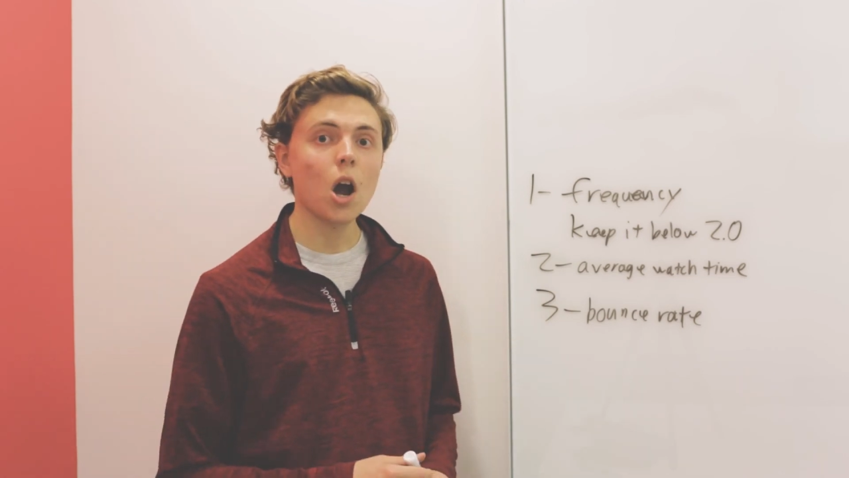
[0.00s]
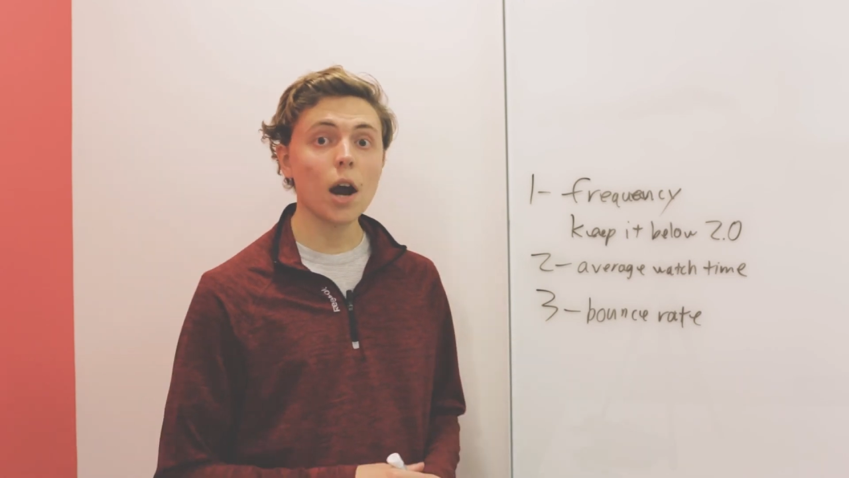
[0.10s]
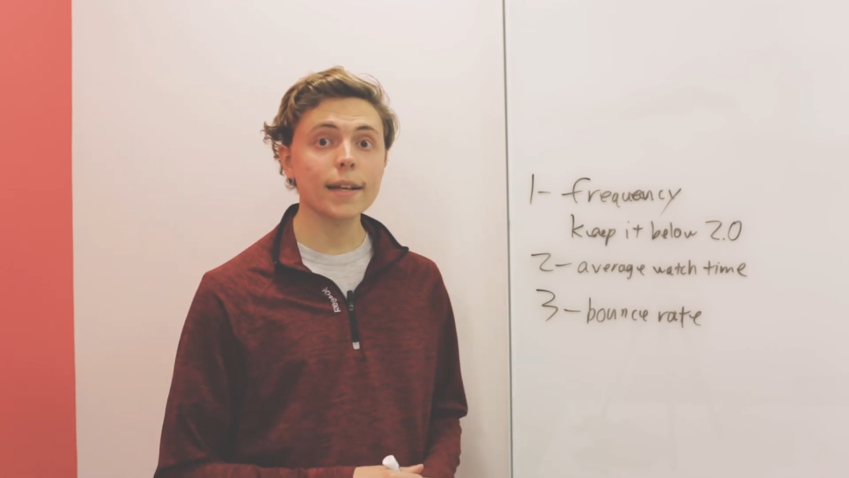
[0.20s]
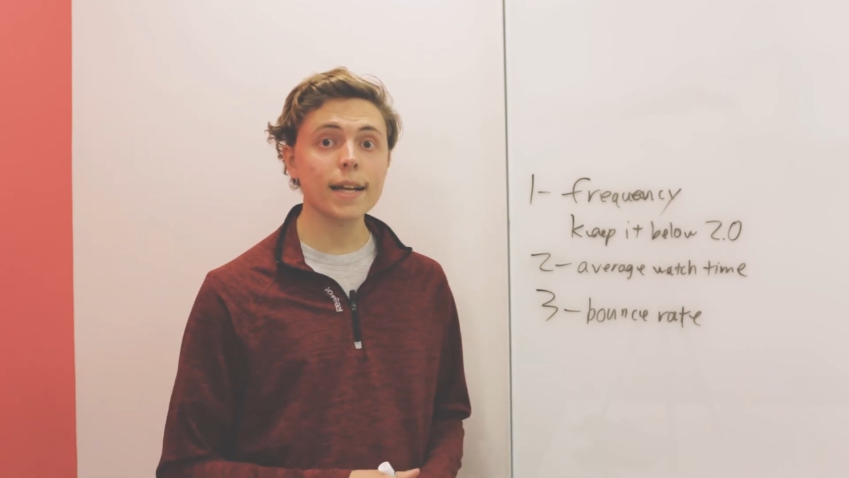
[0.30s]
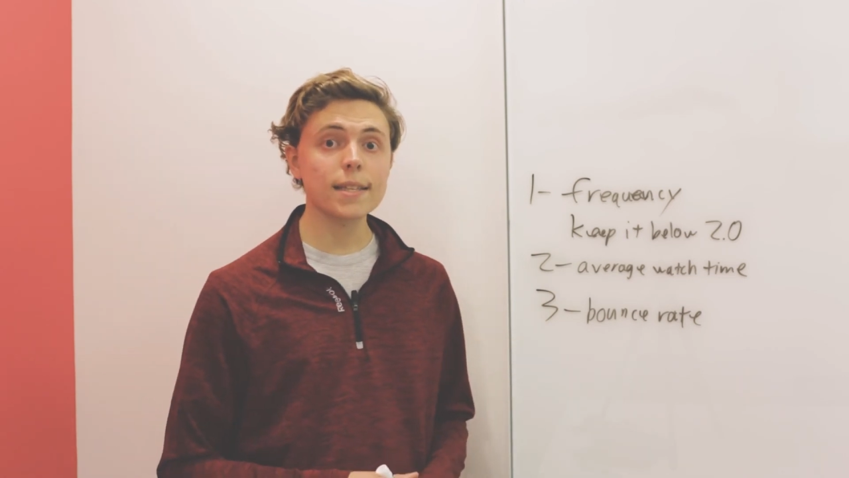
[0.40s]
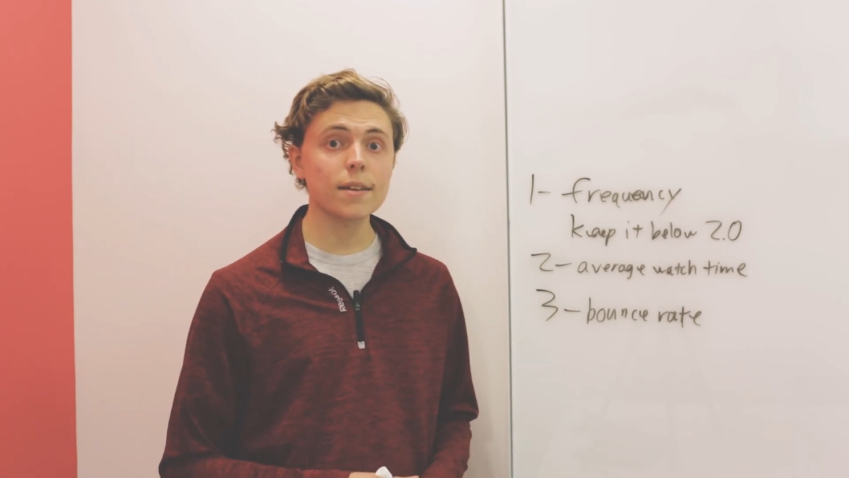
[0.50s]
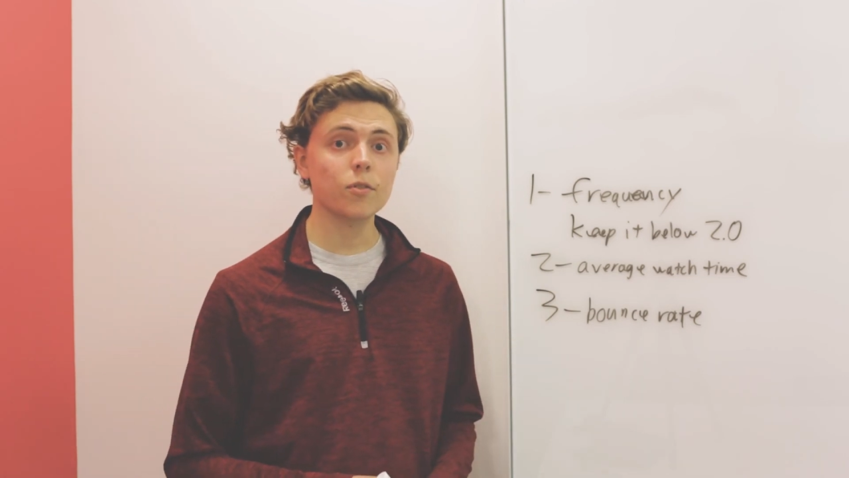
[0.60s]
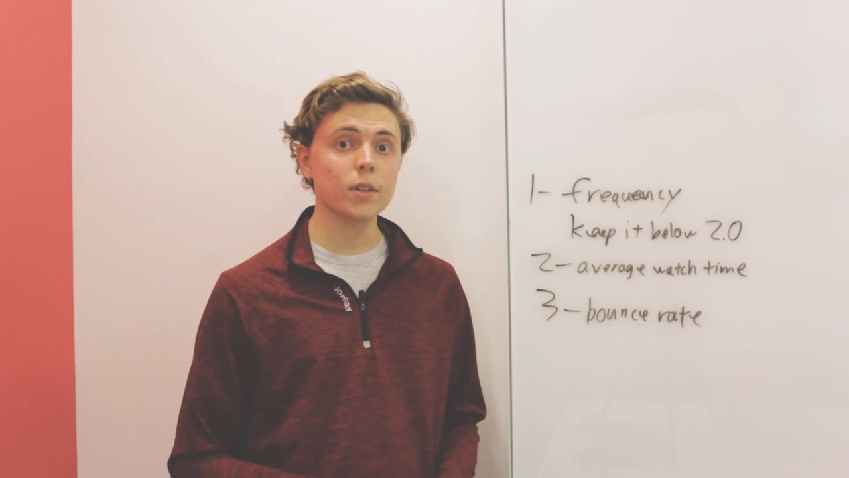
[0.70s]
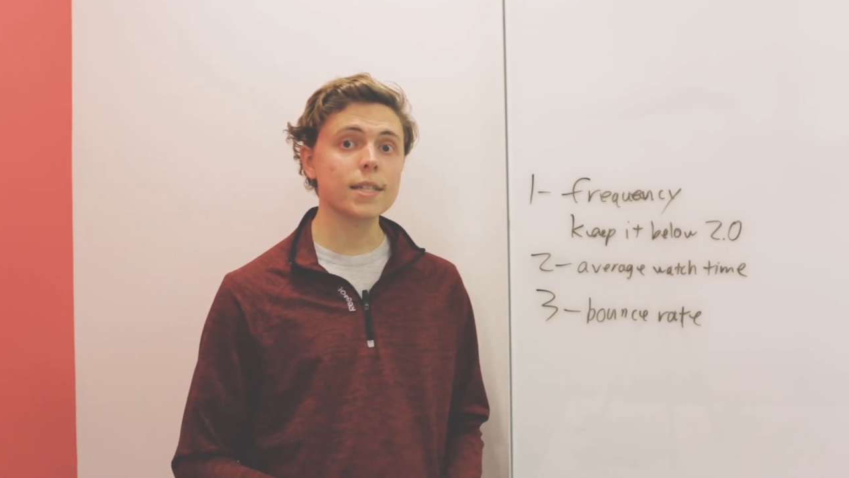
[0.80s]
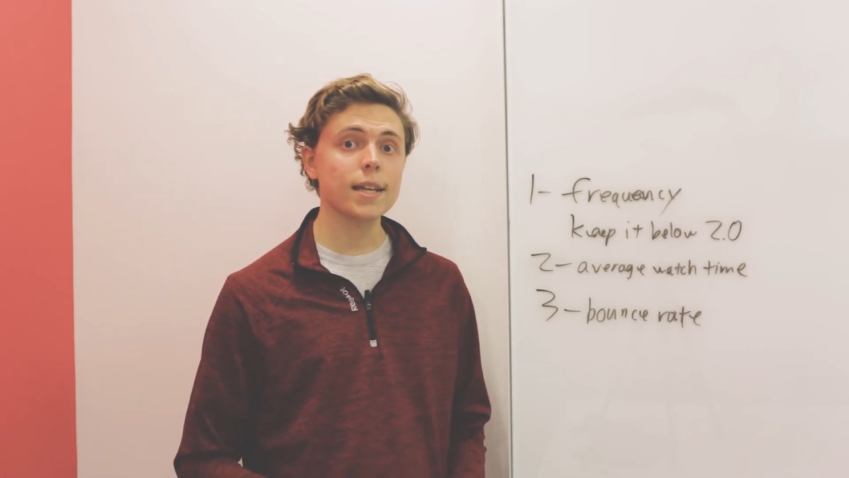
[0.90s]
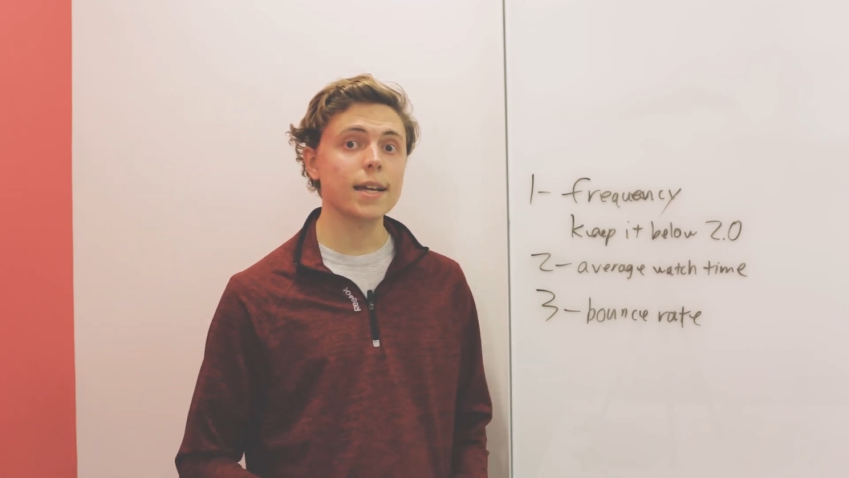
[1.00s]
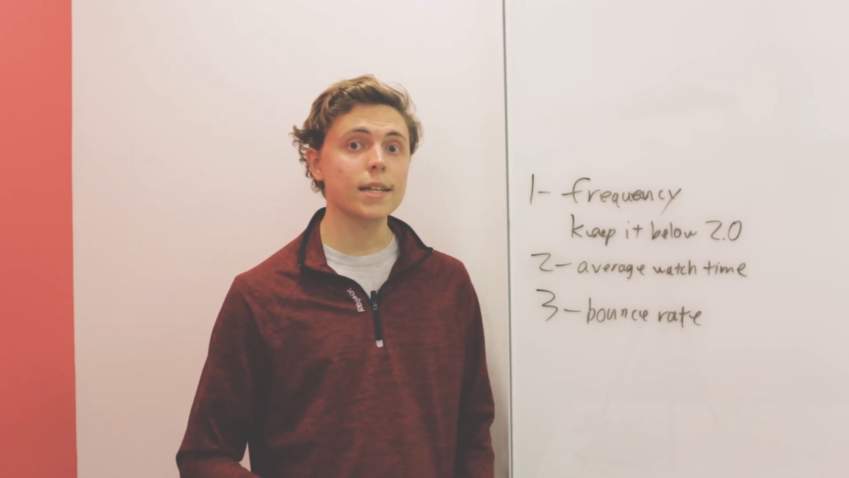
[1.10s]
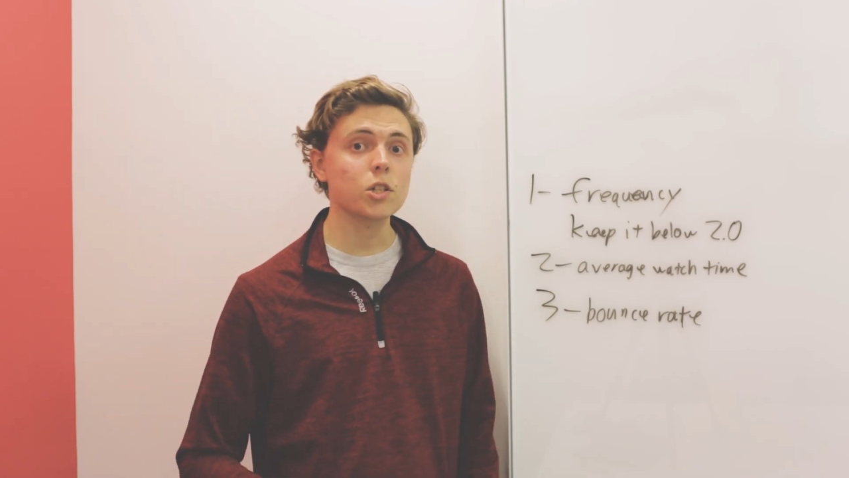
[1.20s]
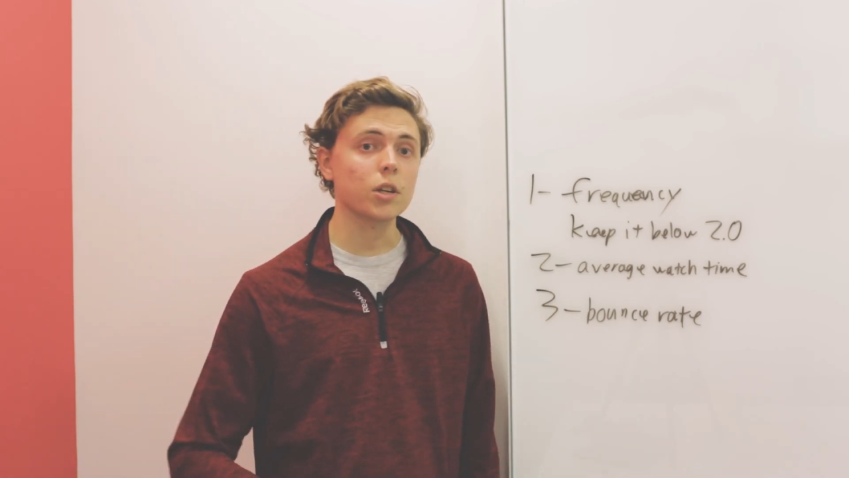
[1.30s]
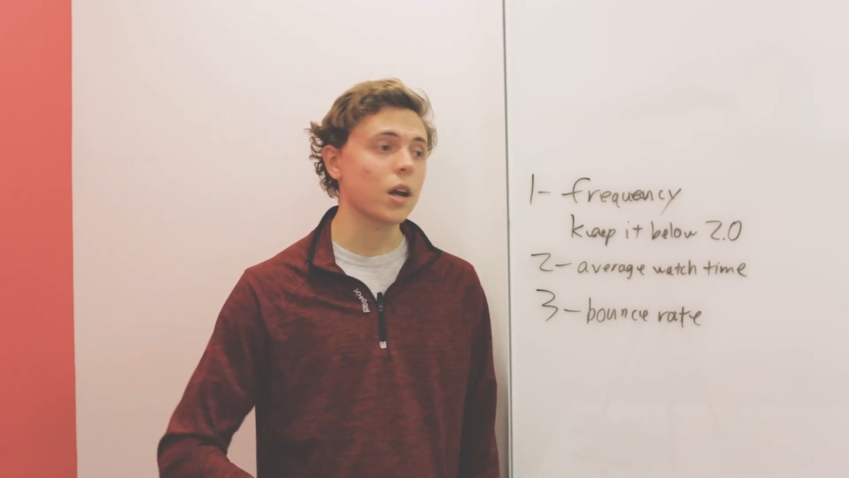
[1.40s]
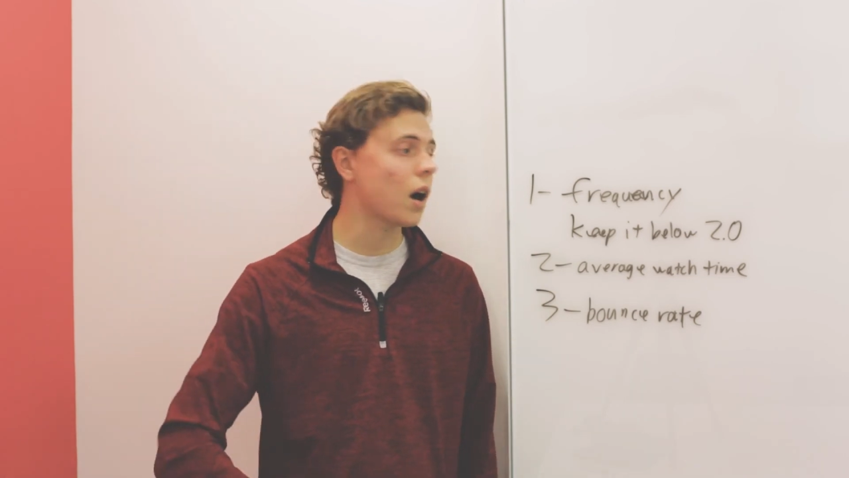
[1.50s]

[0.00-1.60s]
All right, that's it for this edition